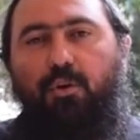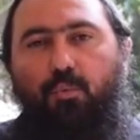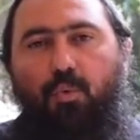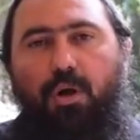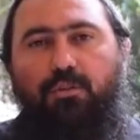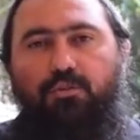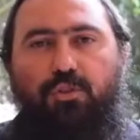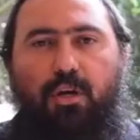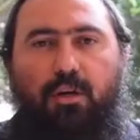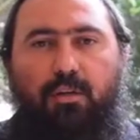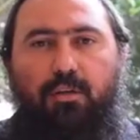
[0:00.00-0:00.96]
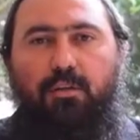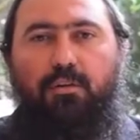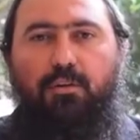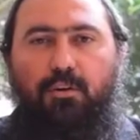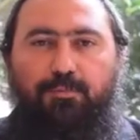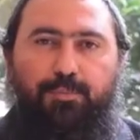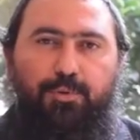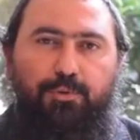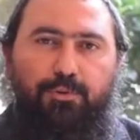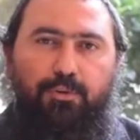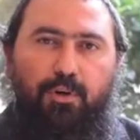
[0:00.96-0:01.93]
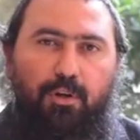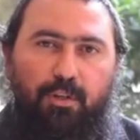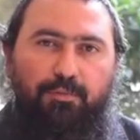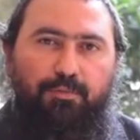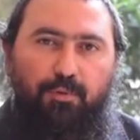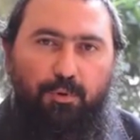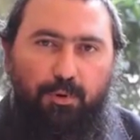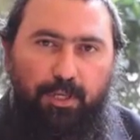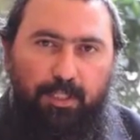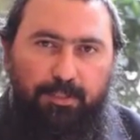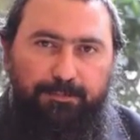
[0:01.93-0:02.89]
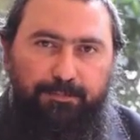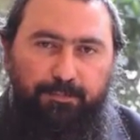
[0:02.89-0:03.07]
one jug of pure olive oil.